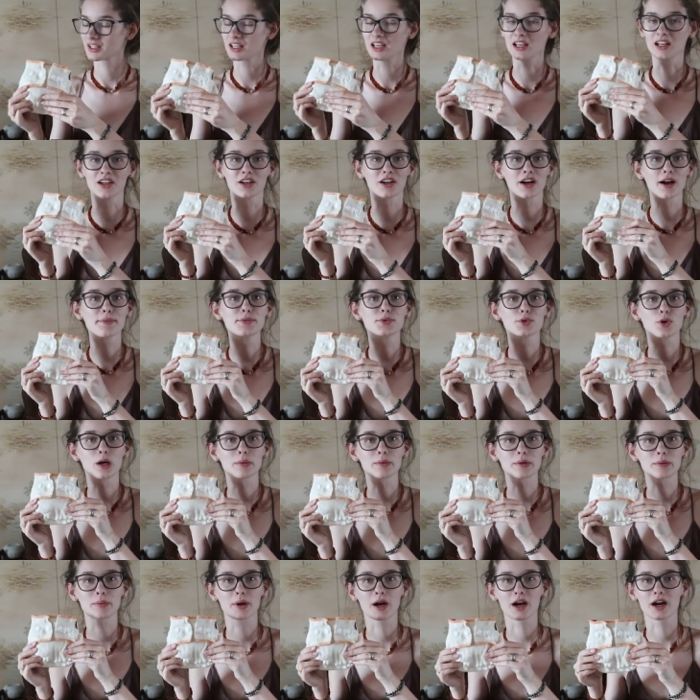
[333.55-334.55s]
inner
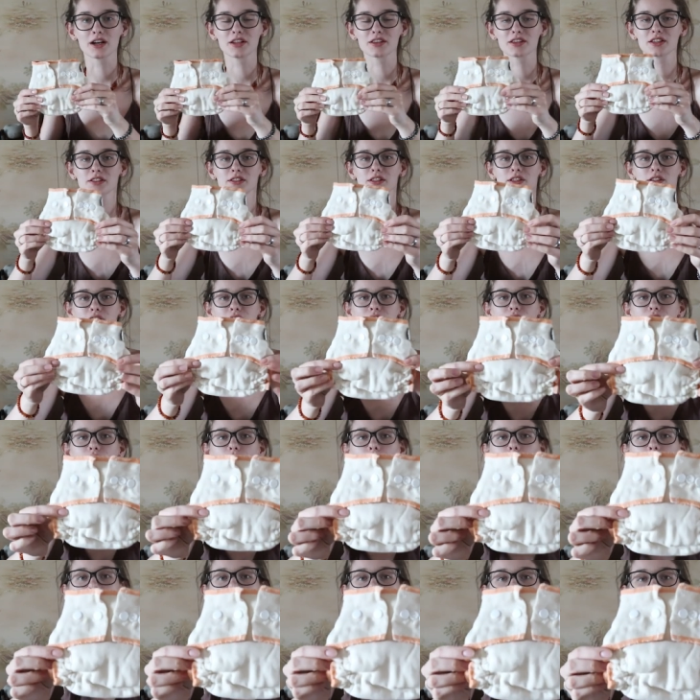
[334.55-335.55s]
absorbent part. This is
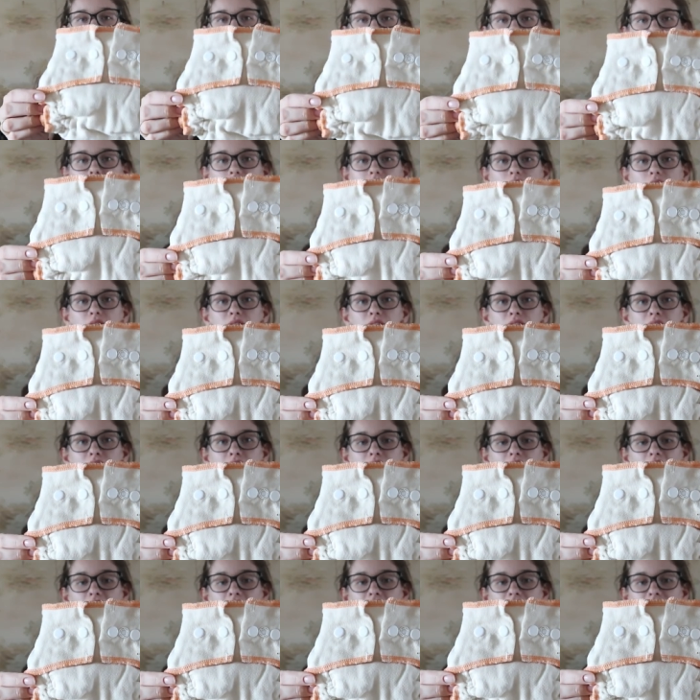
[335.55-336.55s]
so cute. Look how
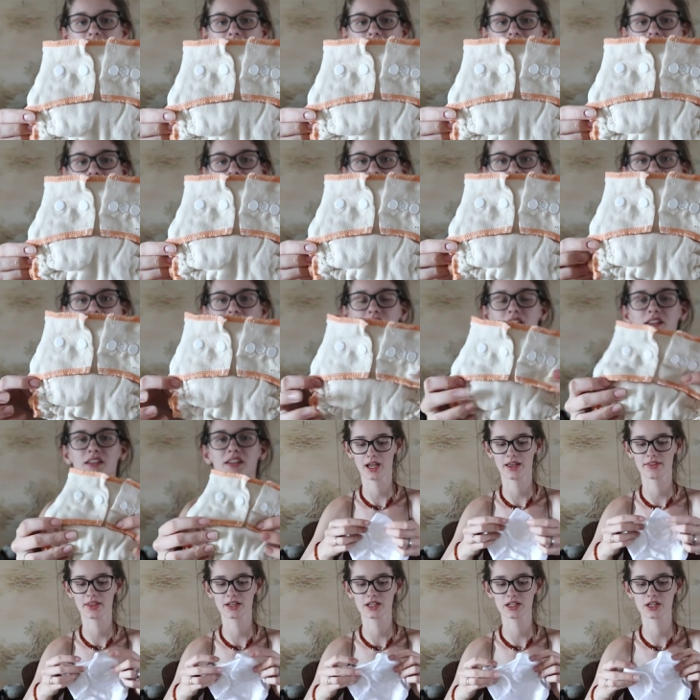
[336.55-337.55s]
little that is.
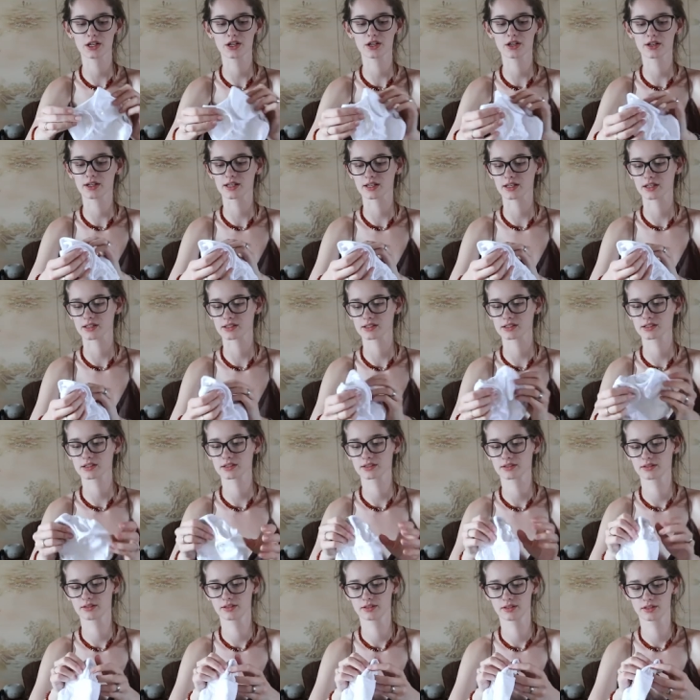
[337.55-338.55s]
And then here
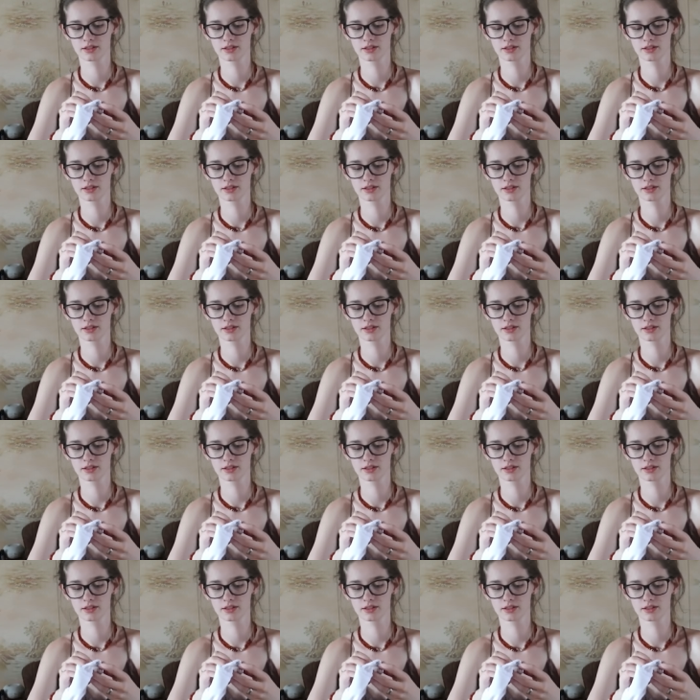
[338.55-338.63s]
is,